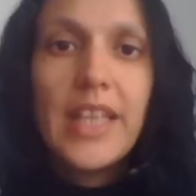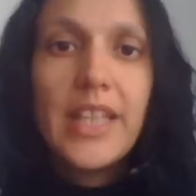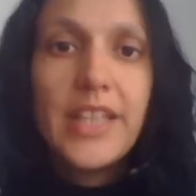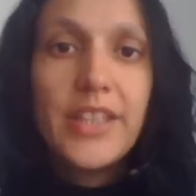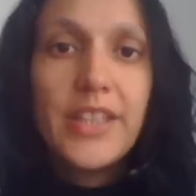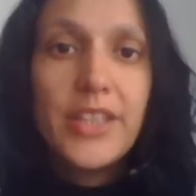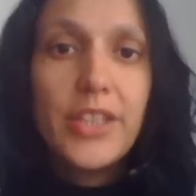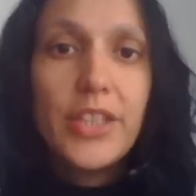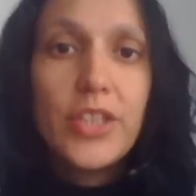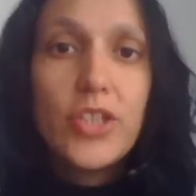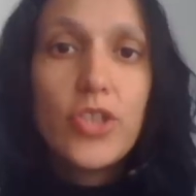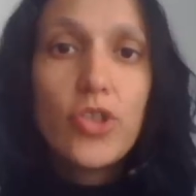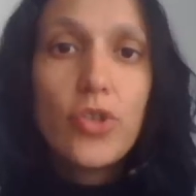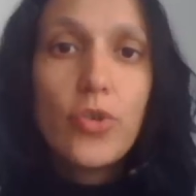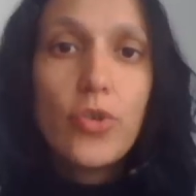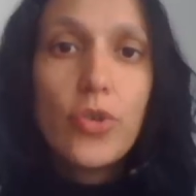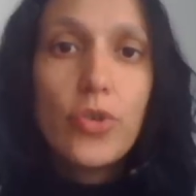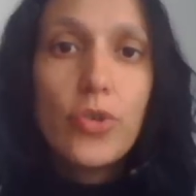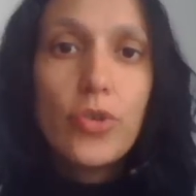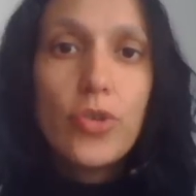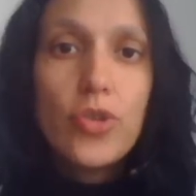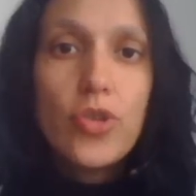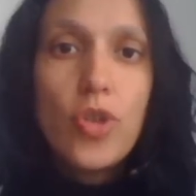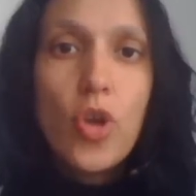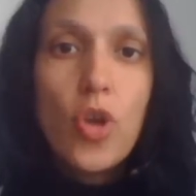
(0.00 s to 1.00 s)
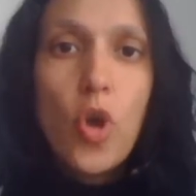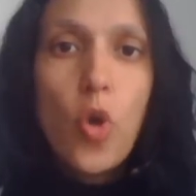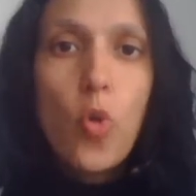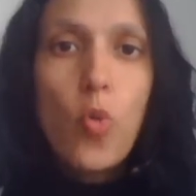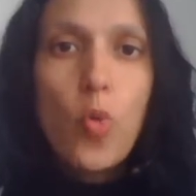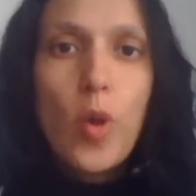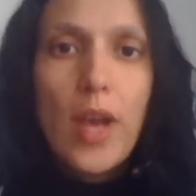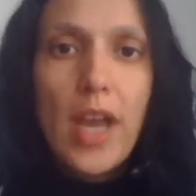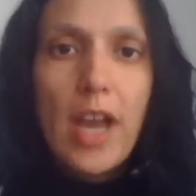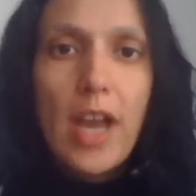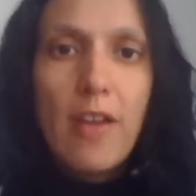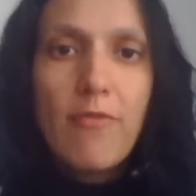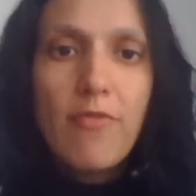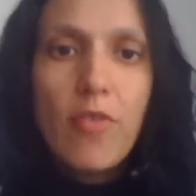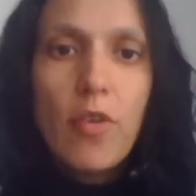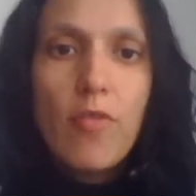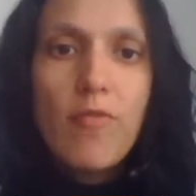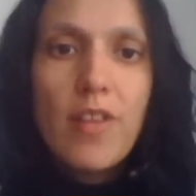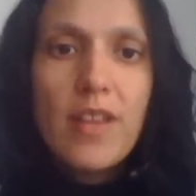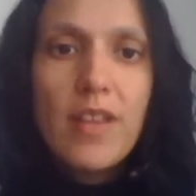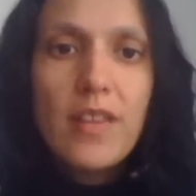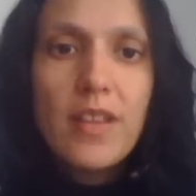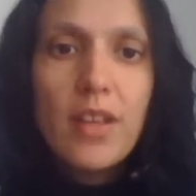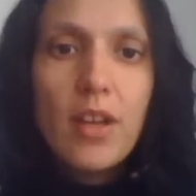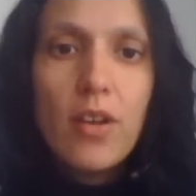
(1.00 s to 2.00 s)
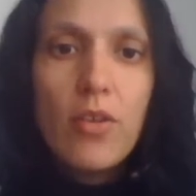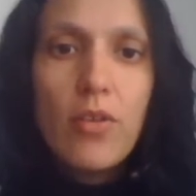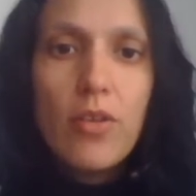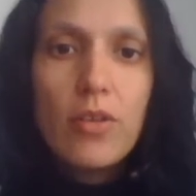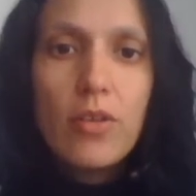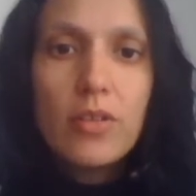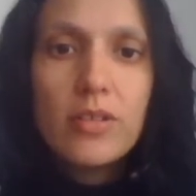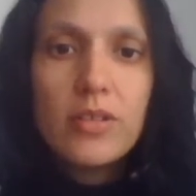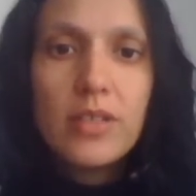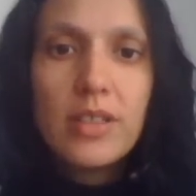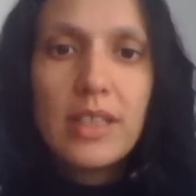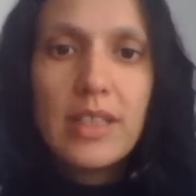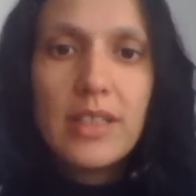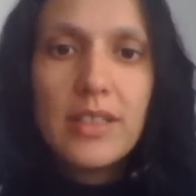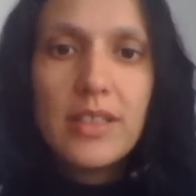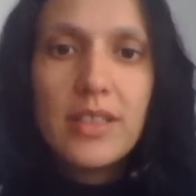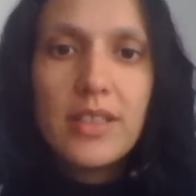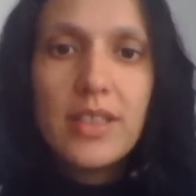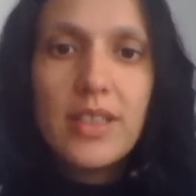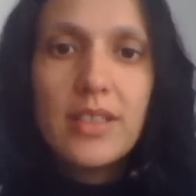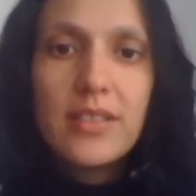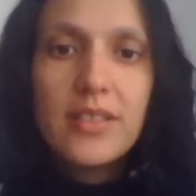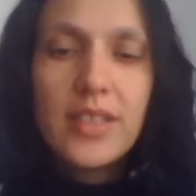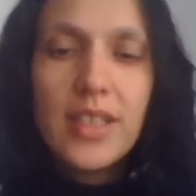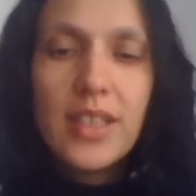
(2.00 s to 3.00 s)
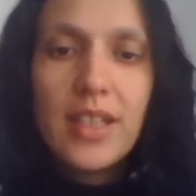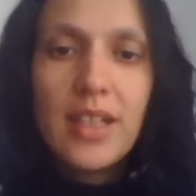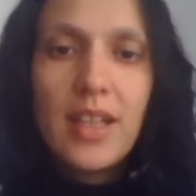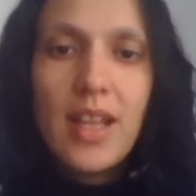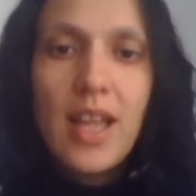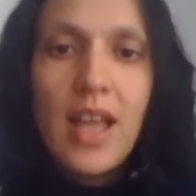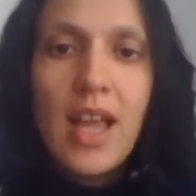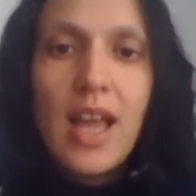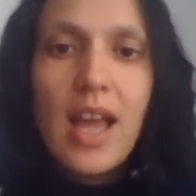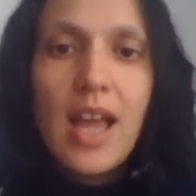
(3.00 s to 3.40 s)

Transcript: In this course, we have already looked in detail